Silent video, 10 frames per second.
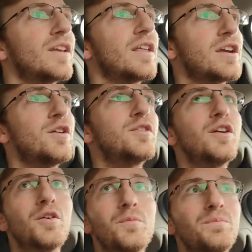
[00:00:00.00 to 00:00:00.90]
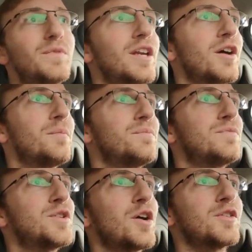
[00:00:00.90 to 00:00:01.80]
They could go, you know,
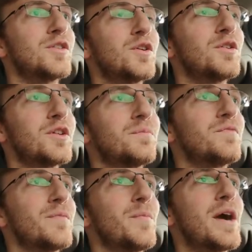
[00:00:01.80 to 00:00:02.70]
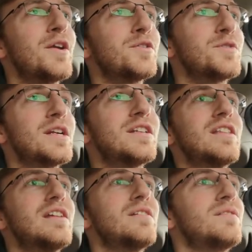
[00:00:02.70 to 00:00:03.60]
charge controller from the panel straight to
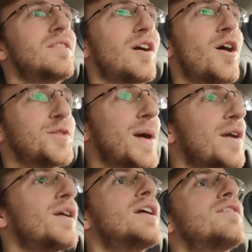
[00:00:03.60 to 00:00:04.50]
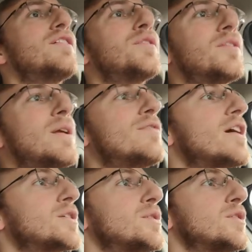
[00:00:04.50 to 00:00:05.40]
the car's battery if it was the
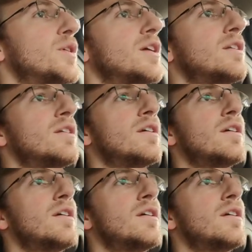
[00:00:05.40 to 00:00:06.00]
manufacturer doing it.